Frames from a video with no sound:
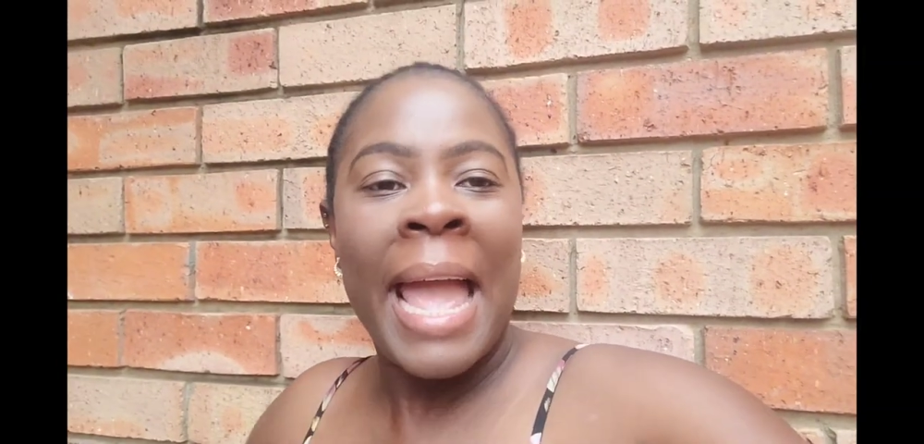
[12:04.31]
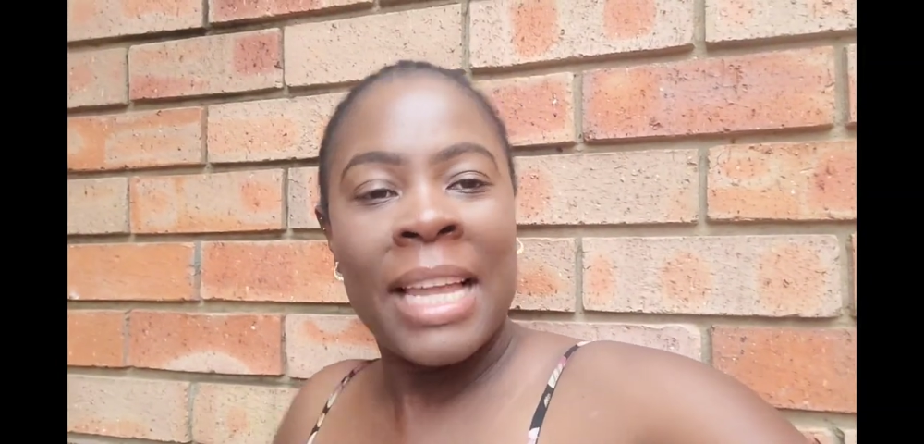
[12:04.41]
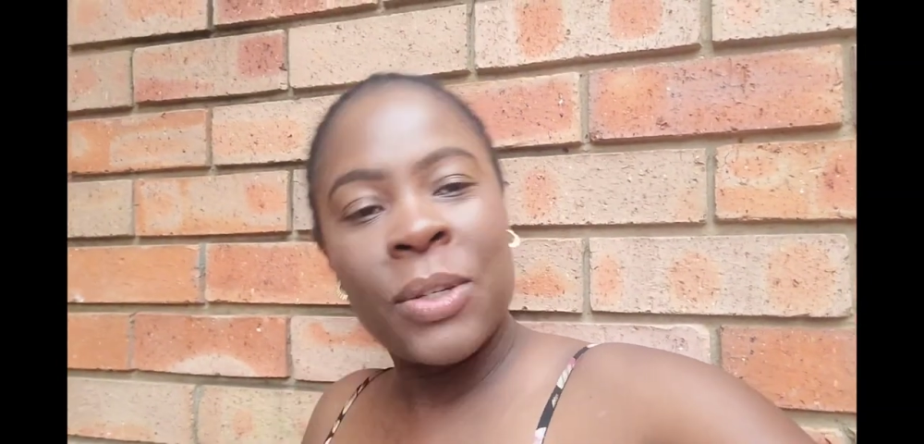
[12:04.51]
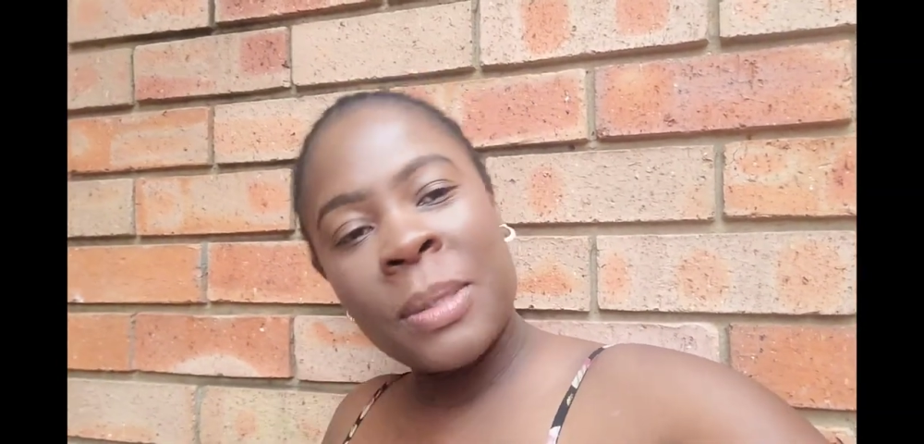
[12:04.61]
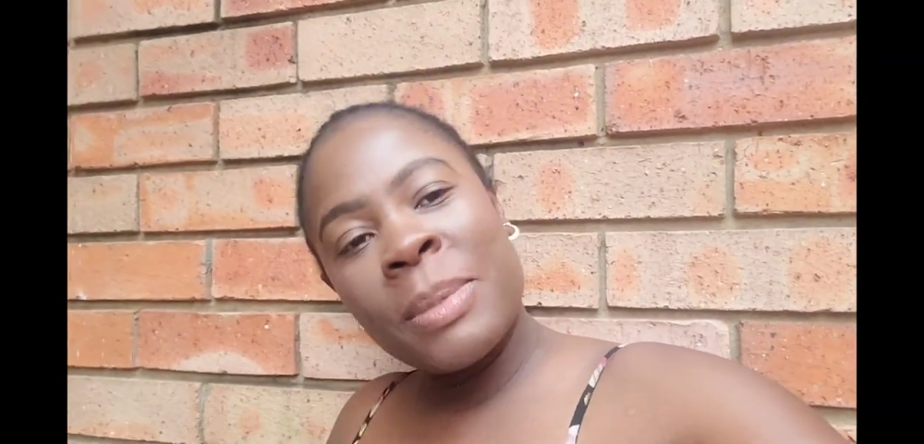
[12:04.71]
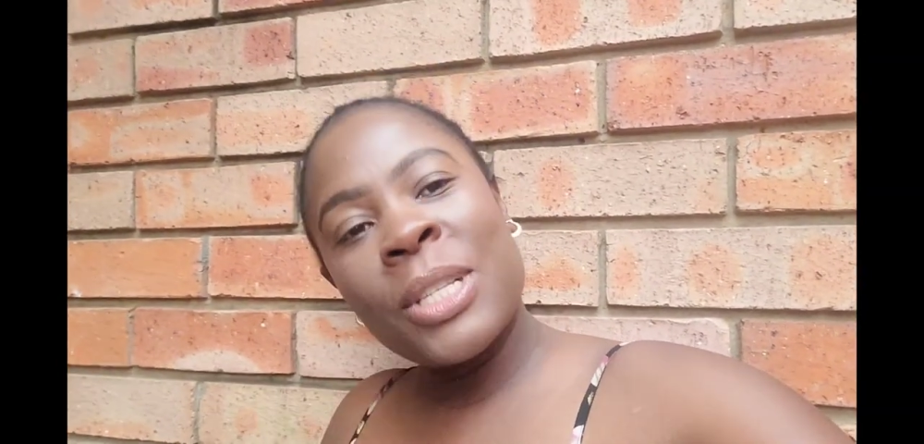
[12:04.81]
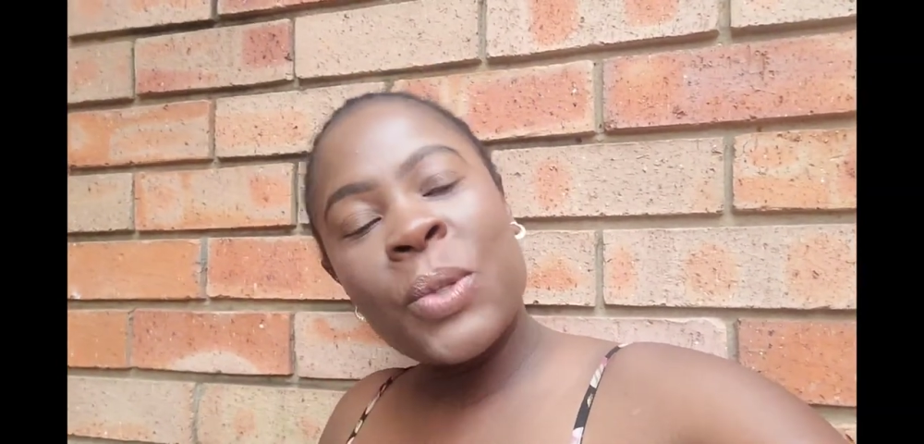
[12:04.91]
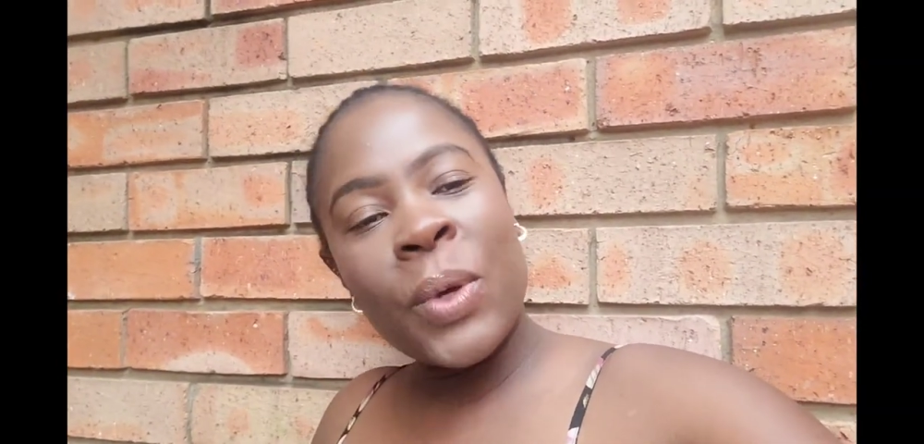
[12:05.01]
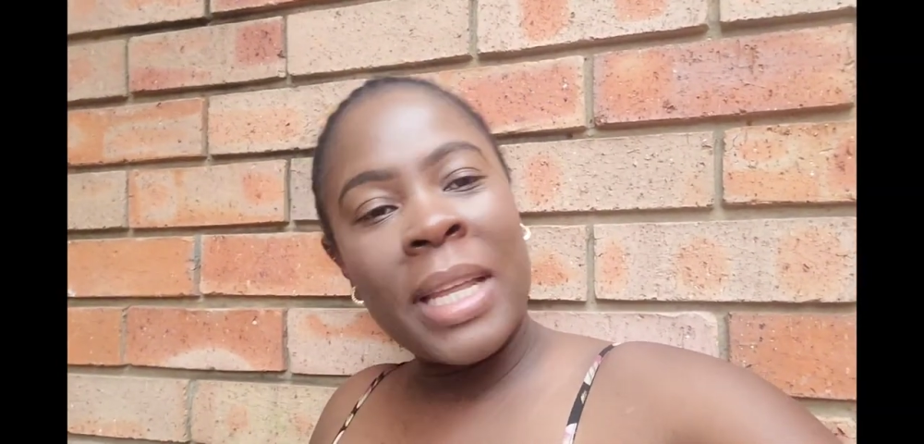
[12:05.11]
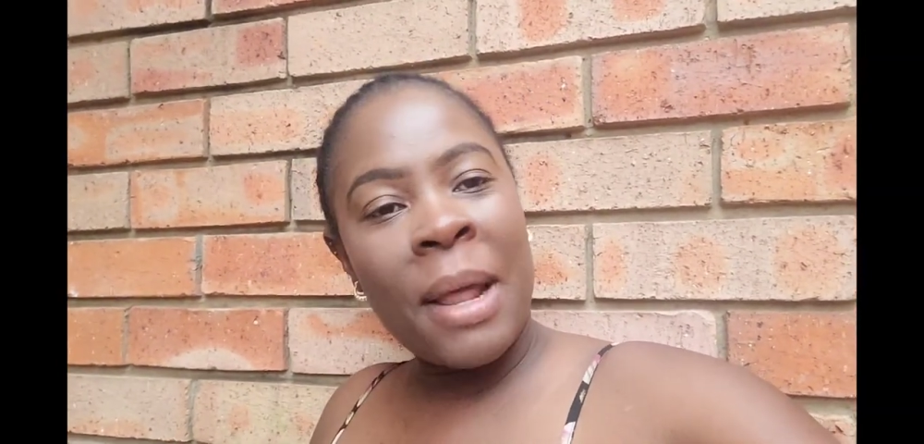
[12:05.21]
and she was busy
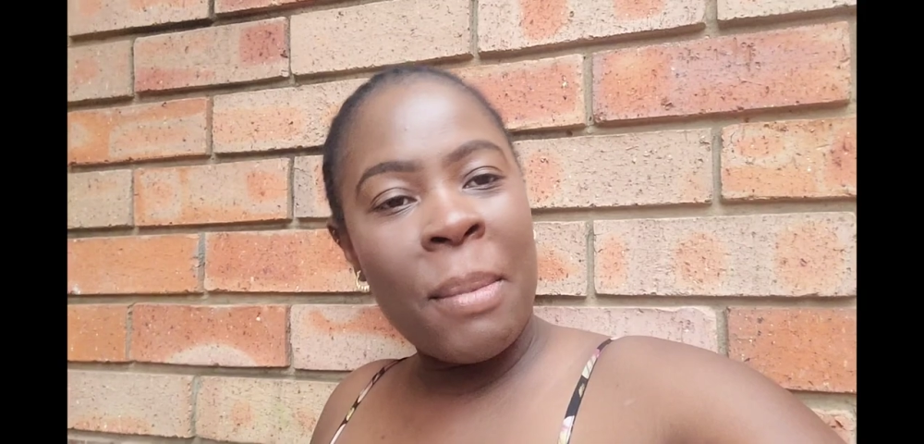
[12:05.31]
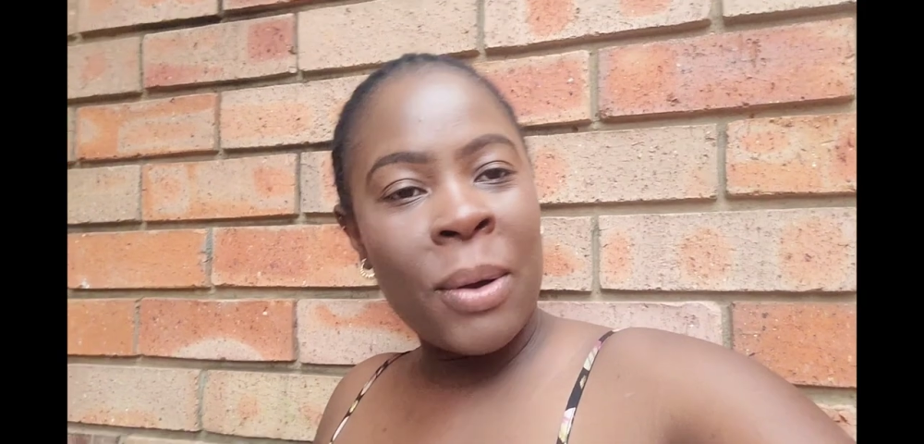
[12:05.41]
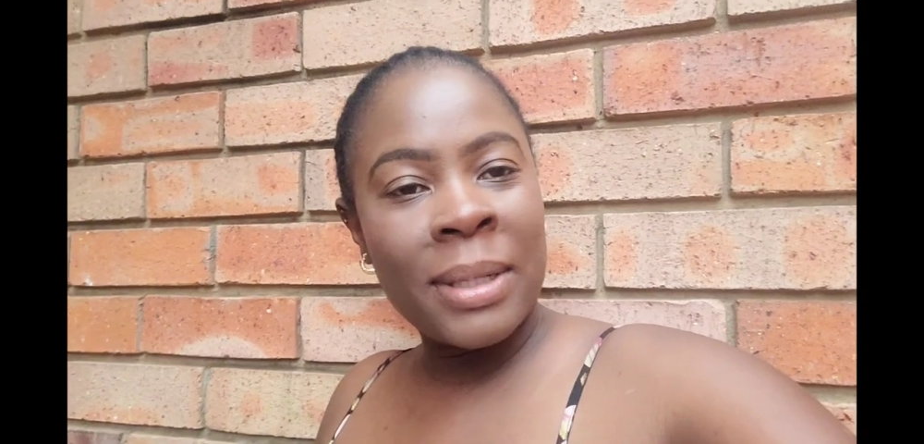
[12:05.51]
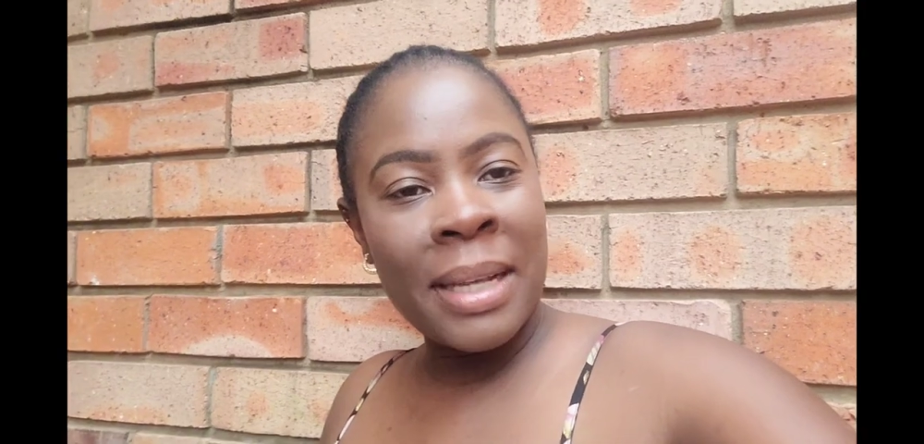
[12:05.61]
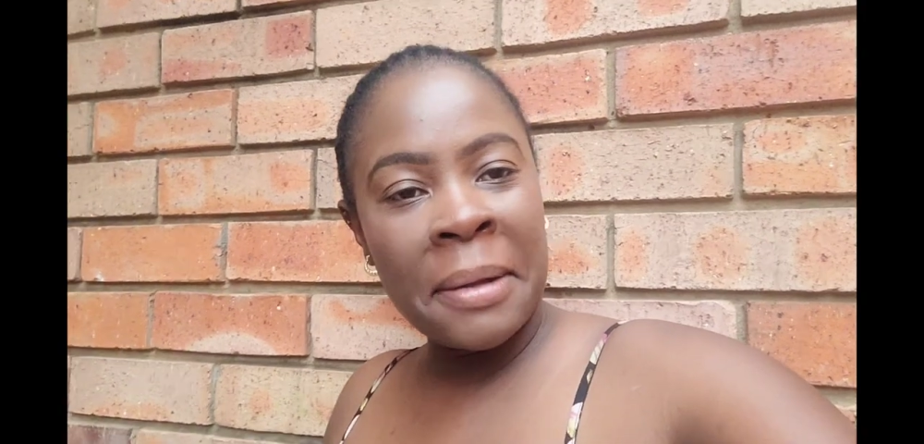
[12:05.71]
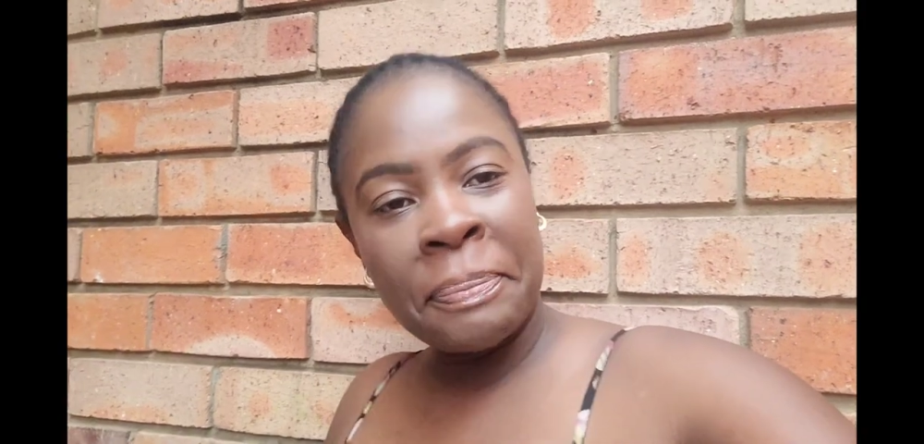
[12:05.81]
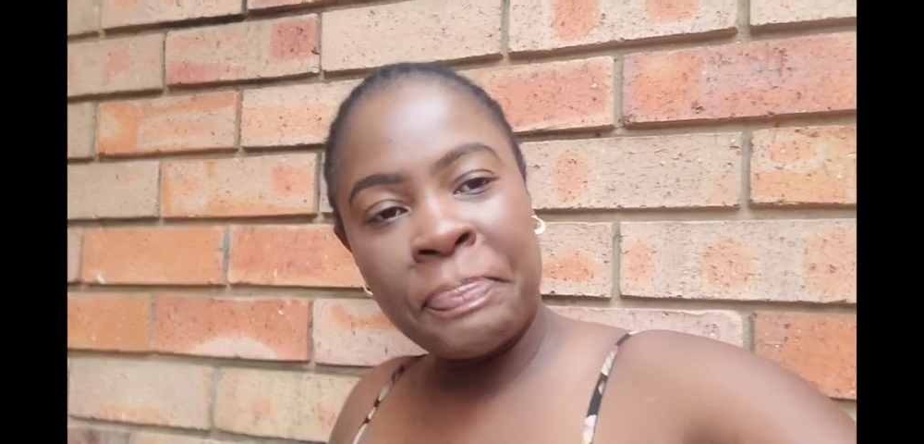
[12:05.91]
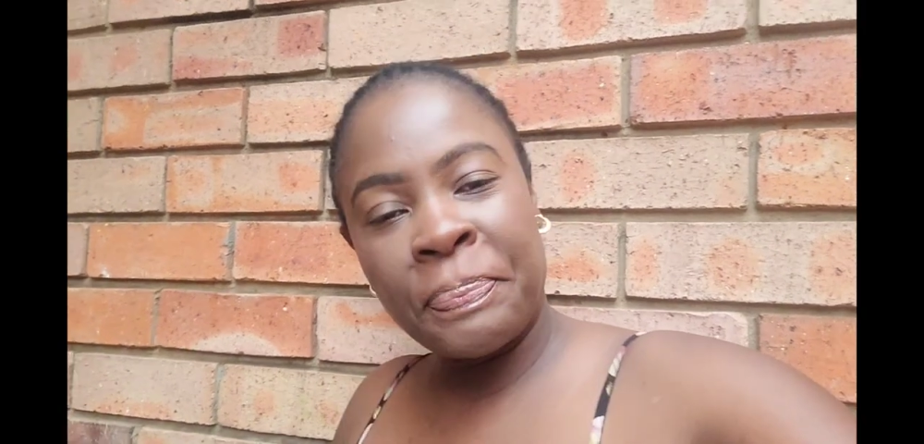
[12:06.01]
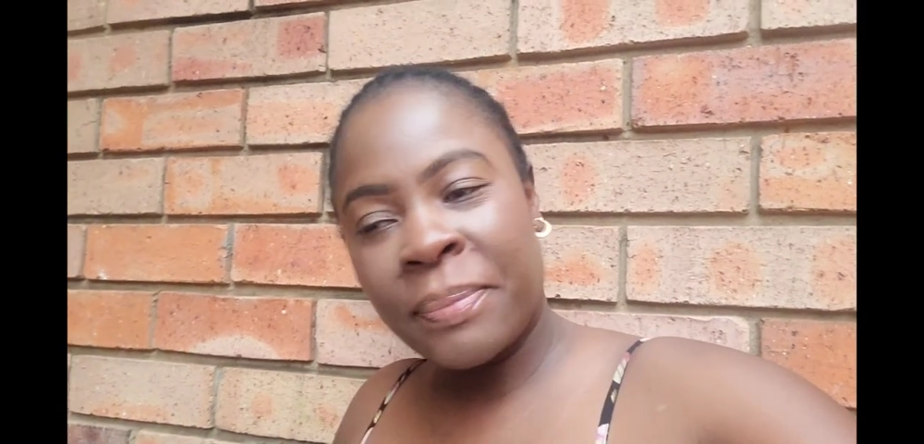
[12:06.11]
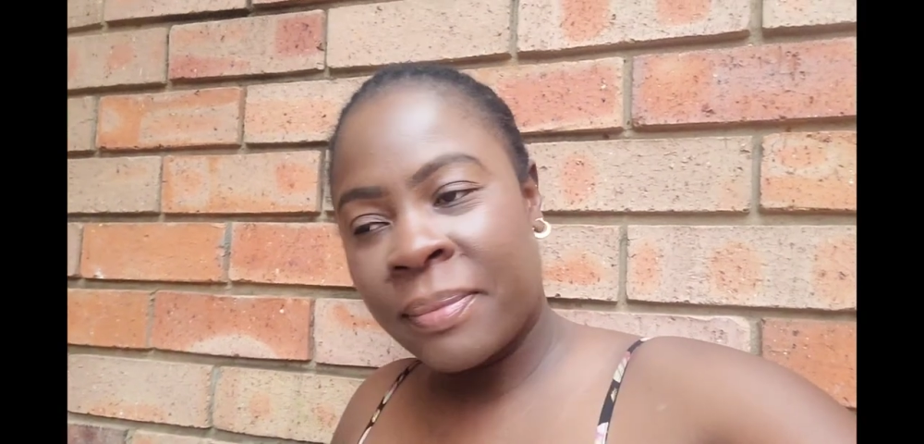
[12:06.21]
talking about
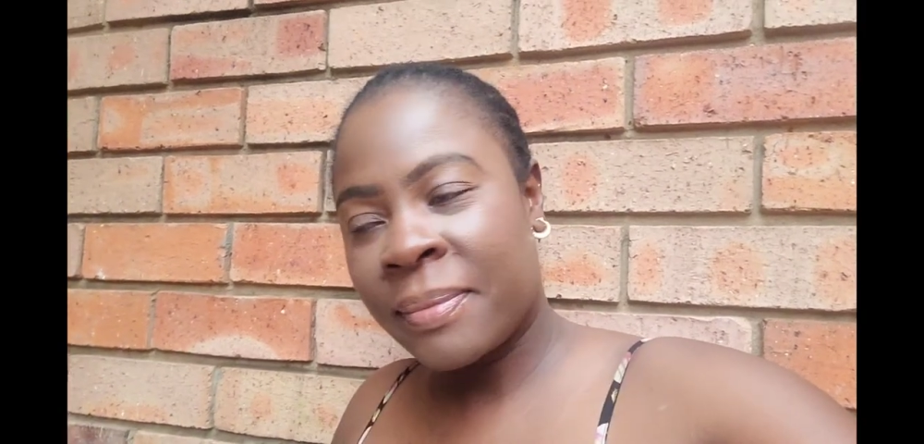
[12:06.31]
um